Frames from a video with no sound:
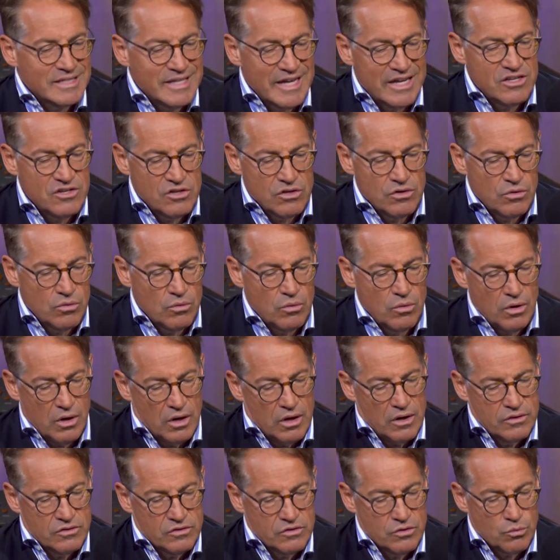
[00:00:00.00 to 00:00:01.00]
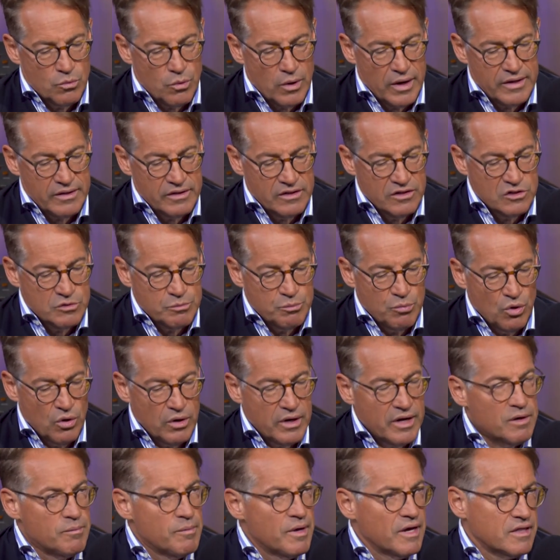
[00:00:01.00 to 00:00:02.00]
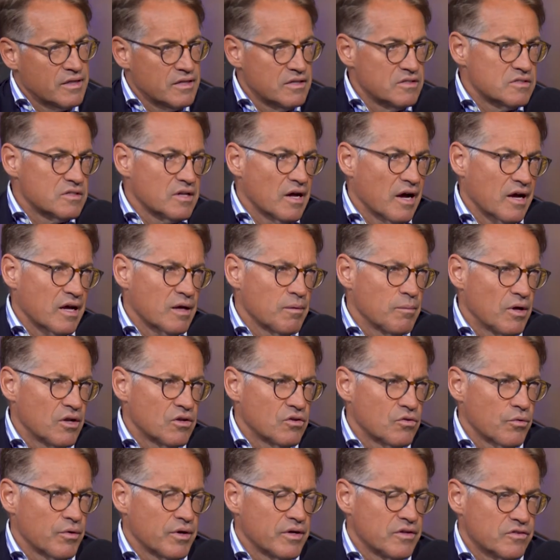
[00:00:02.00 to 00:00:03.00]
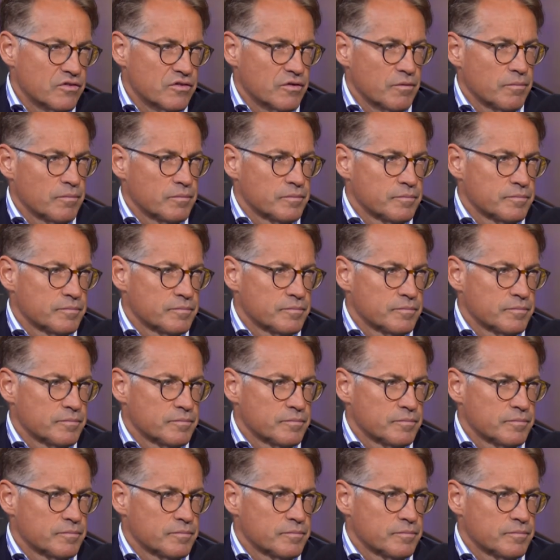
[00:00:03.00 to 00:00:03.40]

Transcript: led you to write this book and make these documentaries?